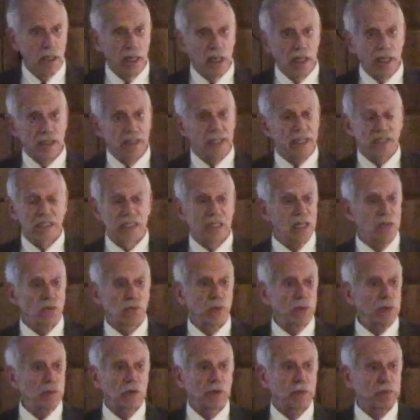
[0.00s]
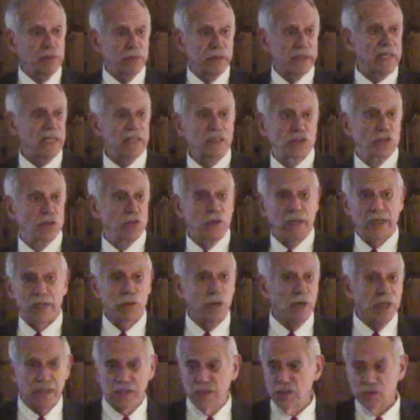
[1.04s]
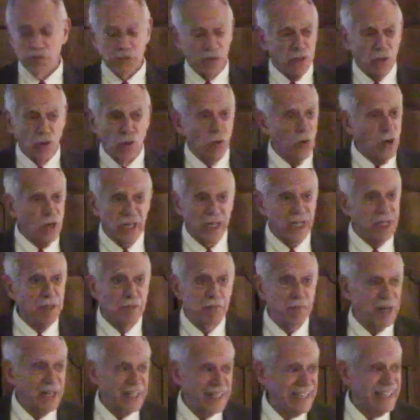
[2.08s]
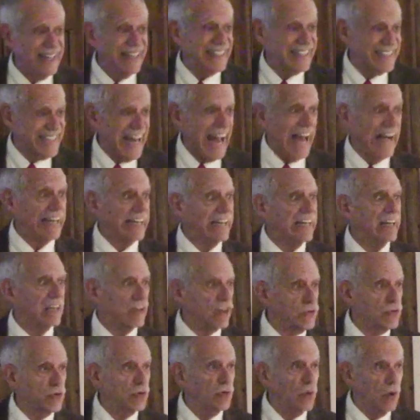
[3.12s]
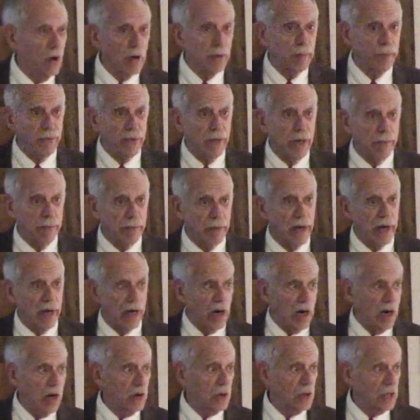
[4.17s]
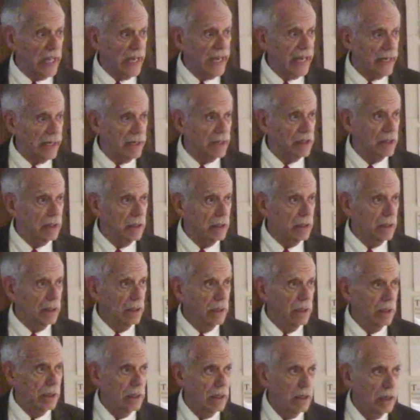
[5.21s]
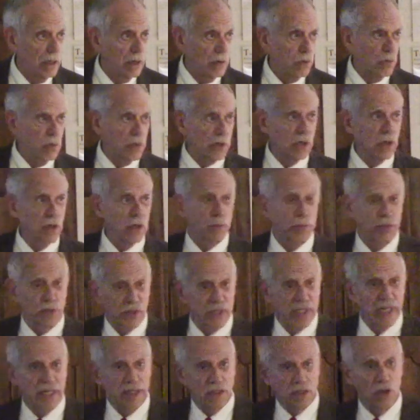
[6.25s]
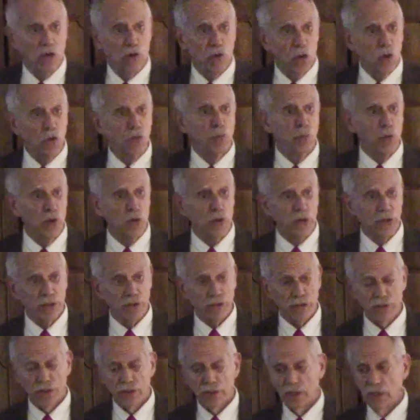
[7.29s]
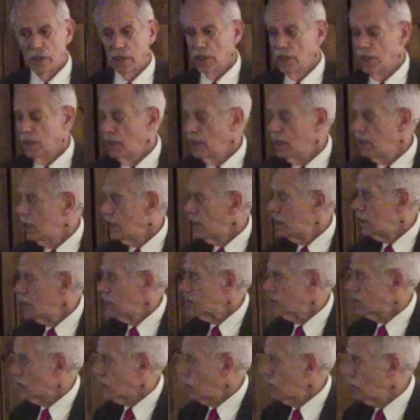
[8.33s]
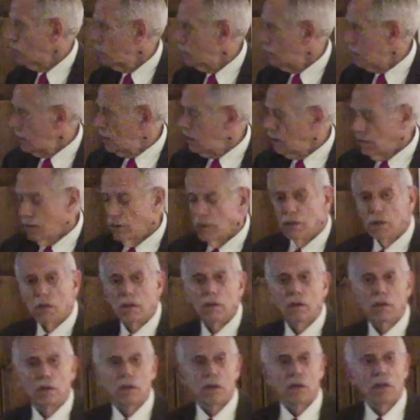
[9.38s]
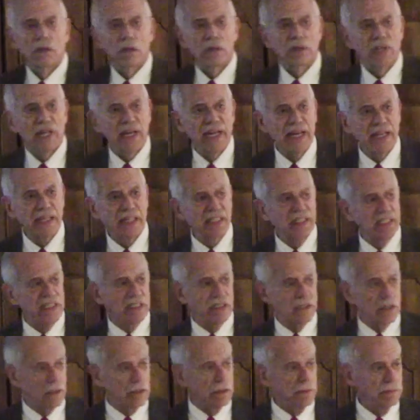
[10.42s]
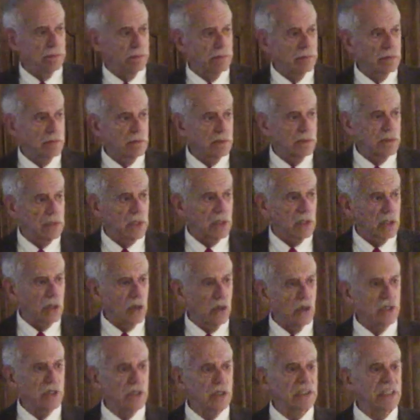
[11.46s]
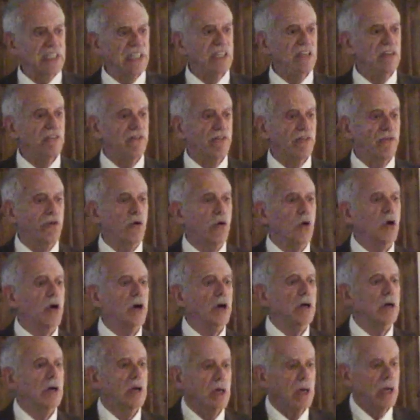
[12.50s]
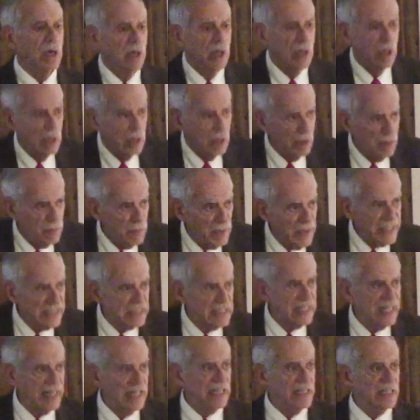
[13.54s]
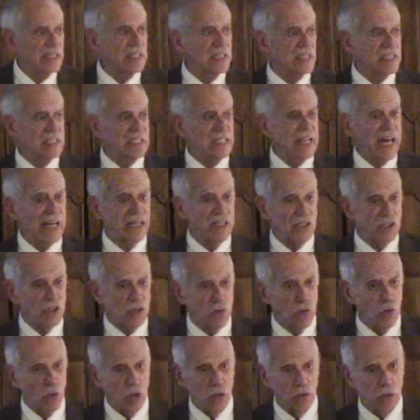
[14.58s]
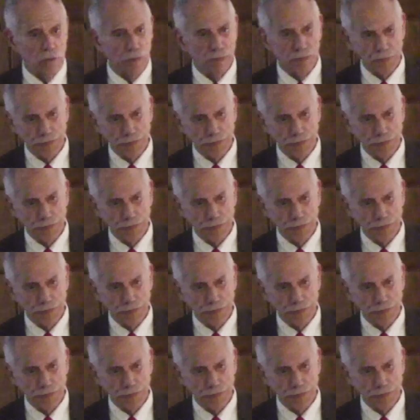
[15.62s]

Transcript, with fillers: And they said, we would protect you anyway because we don't want anybody attacking through our, uh, our land. We're going to protect our own borders. So they had a deal. Loyalty for maintaining the status quo.